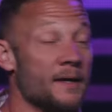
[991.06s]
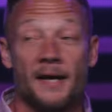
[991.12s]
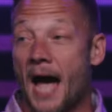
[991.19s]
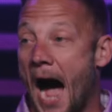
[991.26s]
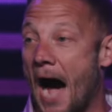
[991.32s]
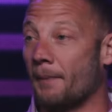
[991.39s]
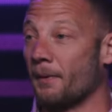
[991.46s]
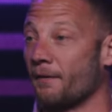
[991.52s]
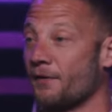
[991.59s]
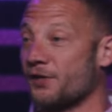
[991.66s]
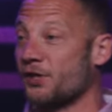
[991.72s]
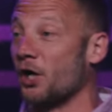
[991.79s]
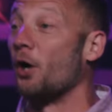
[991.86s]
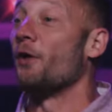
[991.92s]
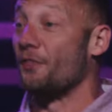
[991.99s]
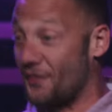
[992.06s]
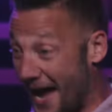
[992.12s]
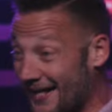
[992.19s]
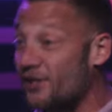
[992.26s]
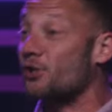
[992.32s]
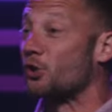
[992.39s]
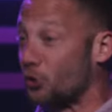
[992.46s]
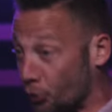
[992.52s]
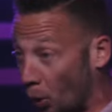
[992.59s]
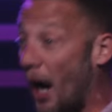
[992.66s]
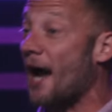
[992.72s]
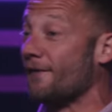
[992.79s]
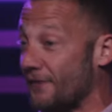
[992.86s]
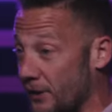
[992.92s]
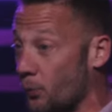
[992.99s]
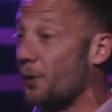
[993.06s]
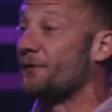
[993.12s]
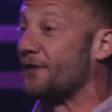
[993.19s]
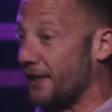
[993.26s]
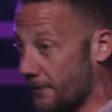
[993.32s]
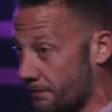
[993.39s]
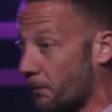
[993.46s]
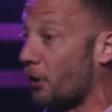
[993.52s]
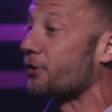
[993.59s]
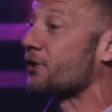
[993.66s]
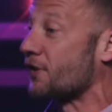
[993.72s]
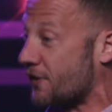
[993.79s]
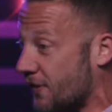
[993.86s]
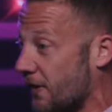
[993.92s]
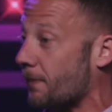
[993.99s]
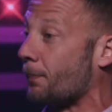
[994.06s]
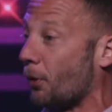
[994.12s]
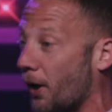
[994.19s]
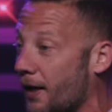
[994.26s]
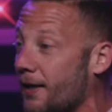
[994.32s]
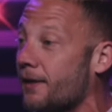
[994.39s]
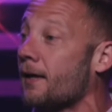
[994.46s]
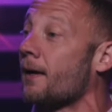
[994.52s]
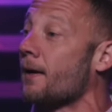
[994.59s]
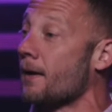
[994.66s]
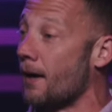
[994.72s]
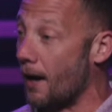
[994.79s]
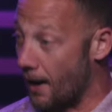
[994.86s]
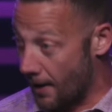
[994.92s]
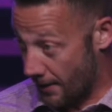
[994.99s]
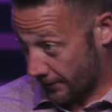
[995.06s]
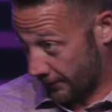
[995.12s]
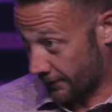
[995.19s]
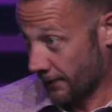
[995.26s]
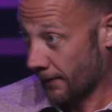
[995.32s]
How many of us know that's driving with the emergency brake on,